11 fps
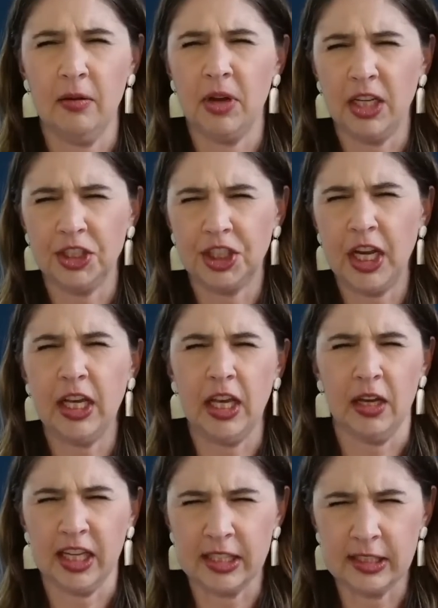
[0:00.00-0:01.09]
I'm not shaky.
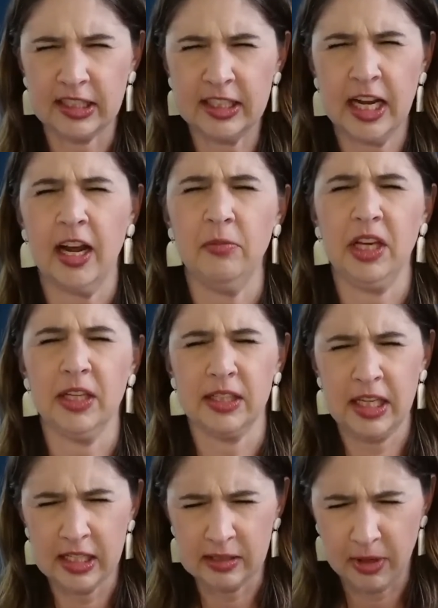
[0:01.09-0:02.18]
I can stand because
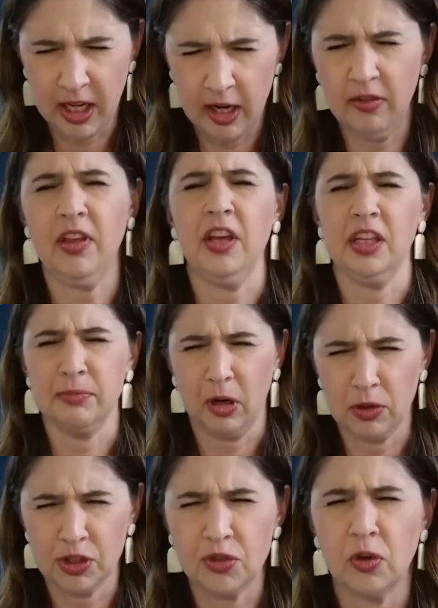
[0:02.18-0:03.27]
he is my everything. He's my
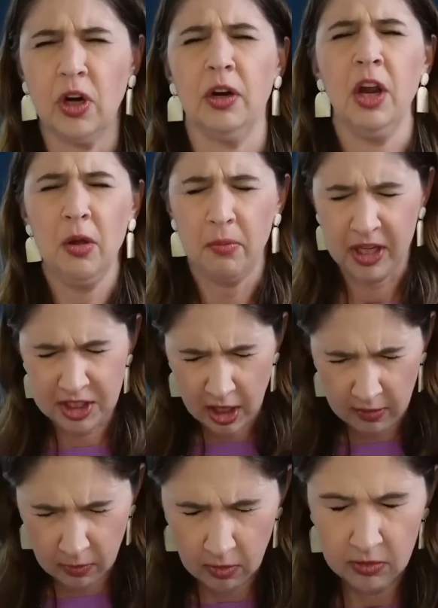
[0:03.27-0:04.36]
restorer, my
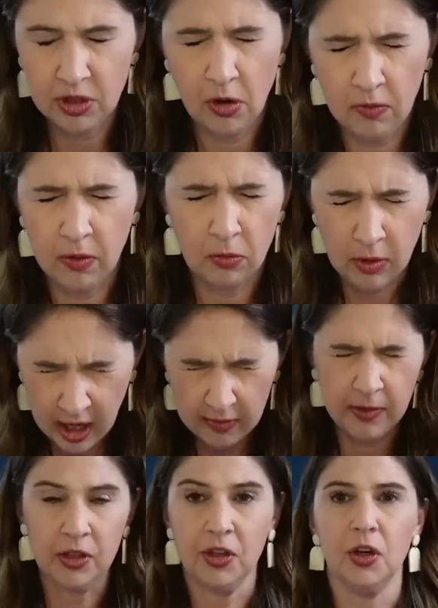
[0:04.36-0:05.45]
Jehovah, Jehovah
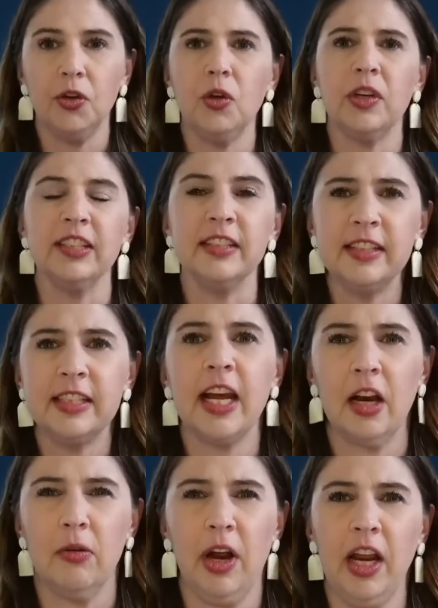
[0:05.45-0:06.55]
Rapha. You know, you can
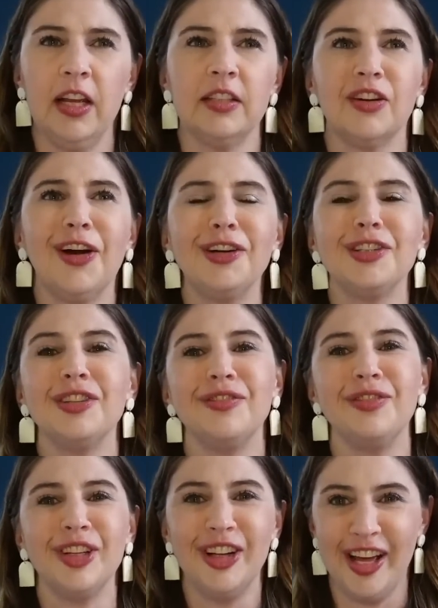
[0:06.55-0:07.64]
stand, right? It's hard to
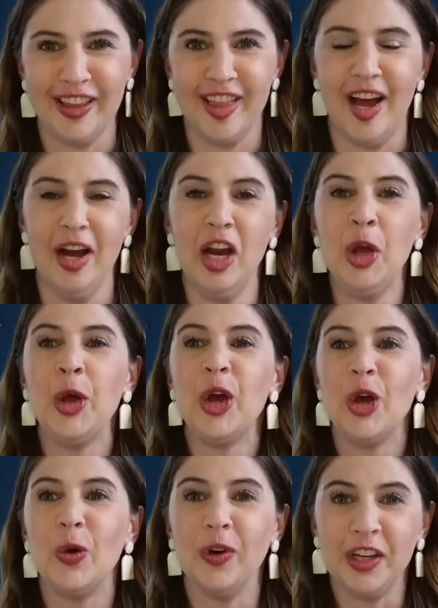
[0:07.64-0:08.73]
feel like that
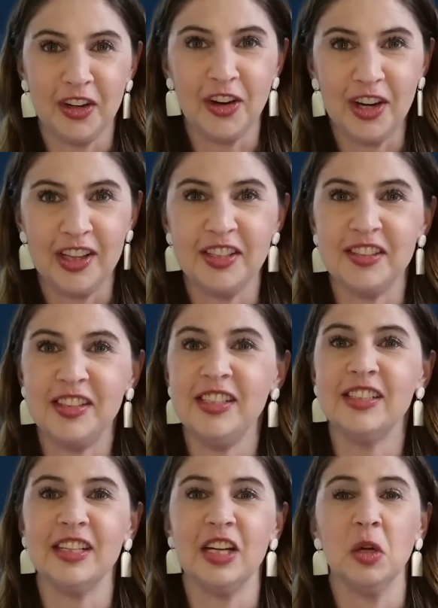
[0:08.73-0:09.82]
when you're in the
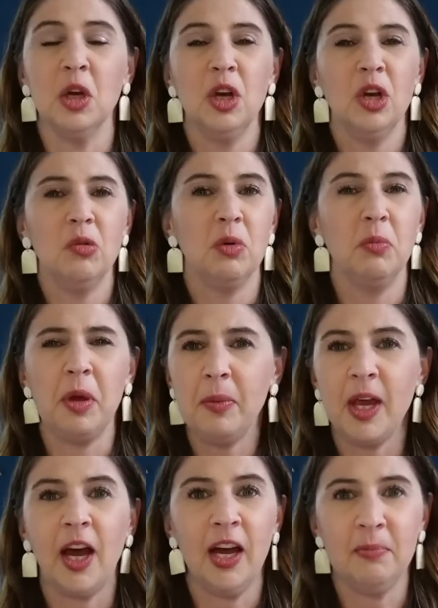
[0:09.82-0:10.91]
season. But
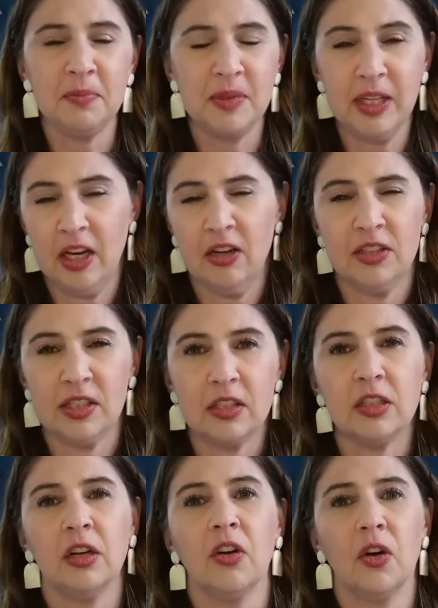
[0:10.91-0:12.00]
maybe I'm here just
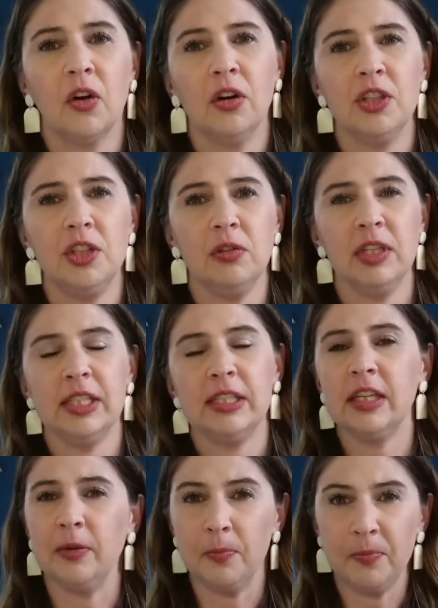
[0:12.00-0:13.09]
to encourage you,
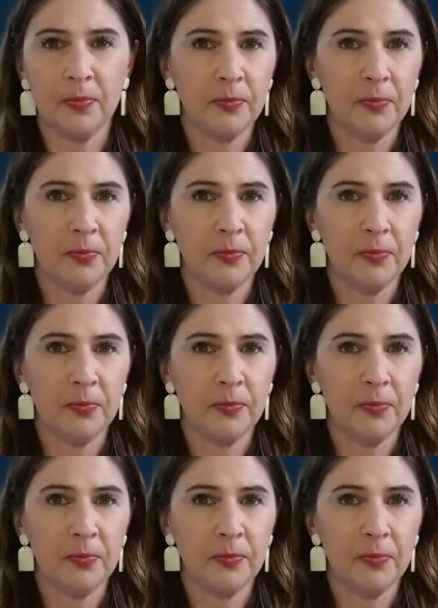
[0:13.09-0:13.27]
listen,